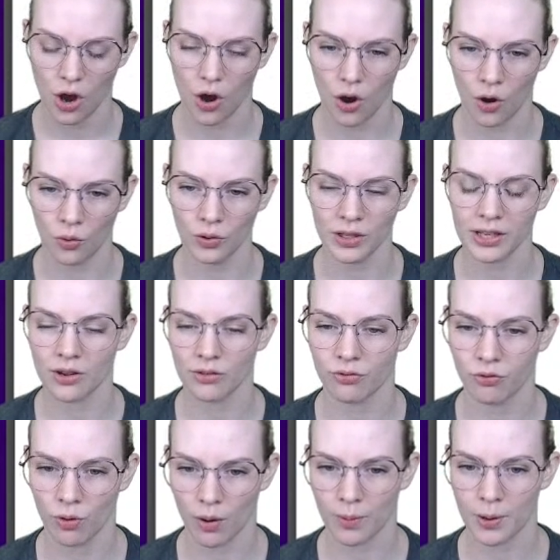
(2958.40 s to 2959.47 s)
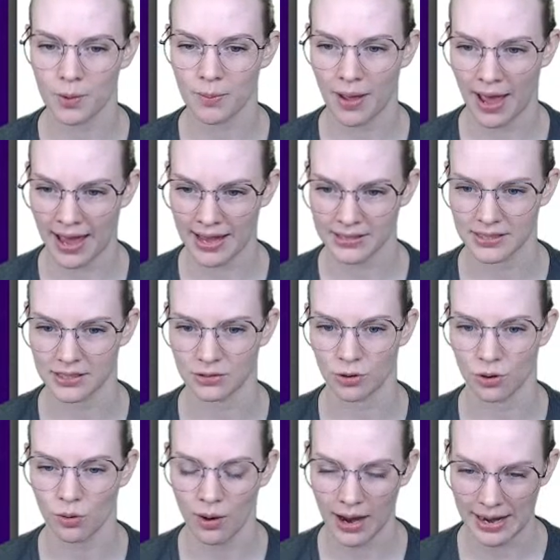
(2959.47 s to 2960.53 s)
only a forward pass is
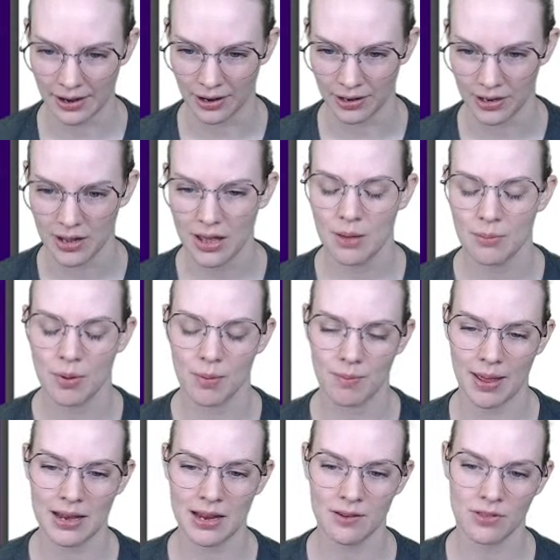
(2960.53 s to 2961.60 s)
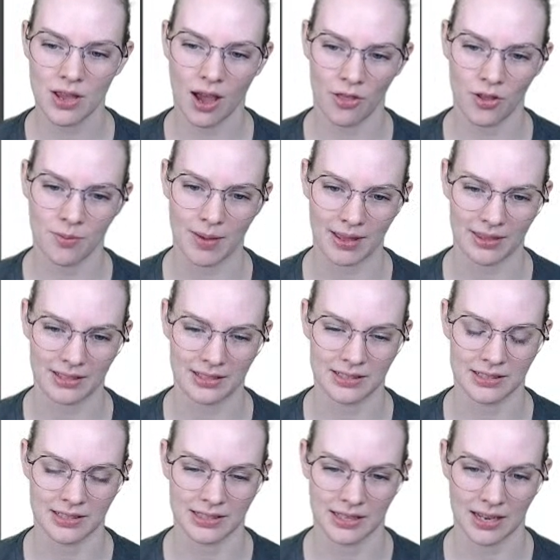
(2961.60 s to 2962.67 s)
required, but many of the other methods
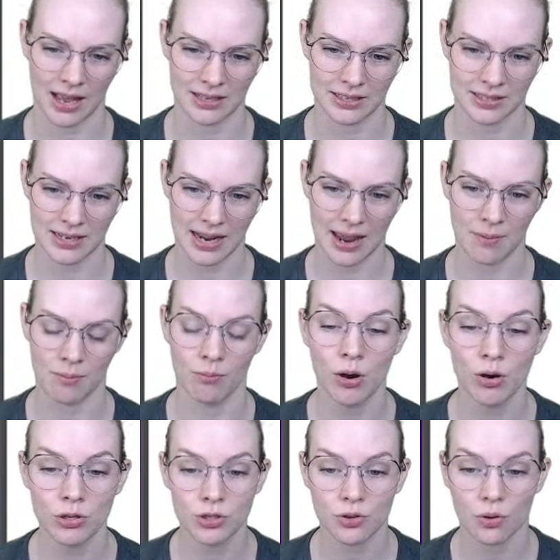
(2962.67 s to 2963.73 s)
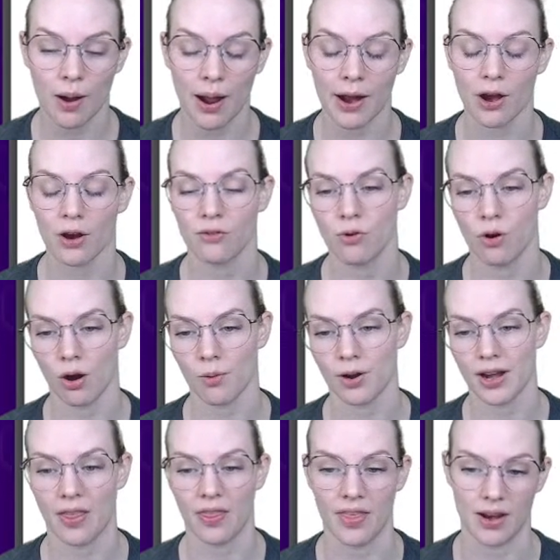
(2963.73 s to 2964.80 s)
discussed at most require a forward
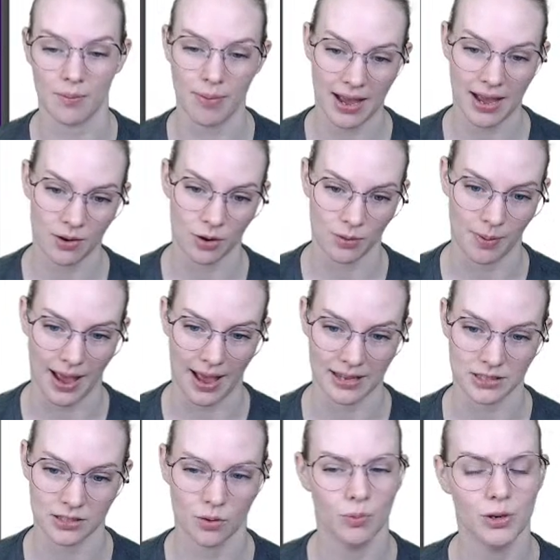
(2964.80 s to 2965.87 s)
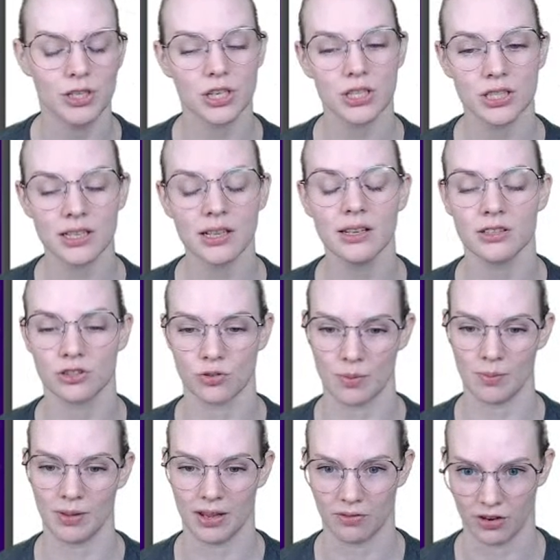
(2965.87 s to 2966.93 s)
and then a backward pass, which is still
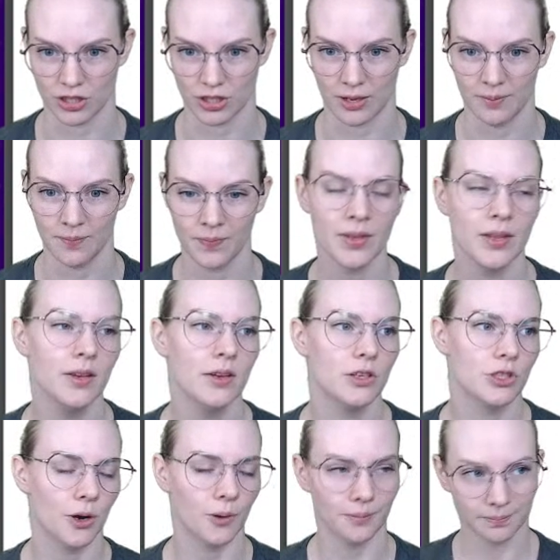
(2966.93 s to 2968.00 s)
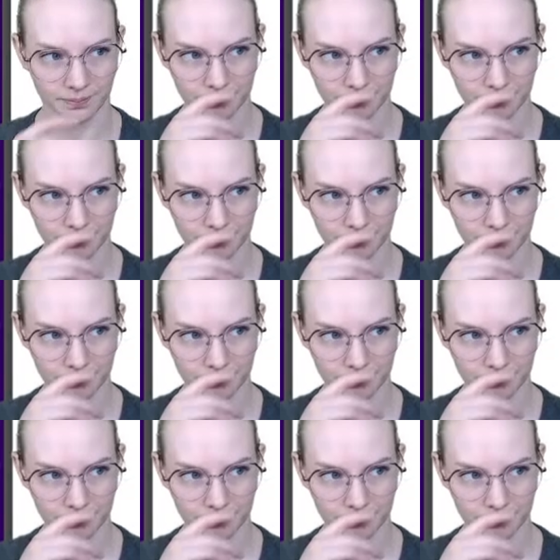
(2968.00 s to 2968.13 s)
extremely efficient. So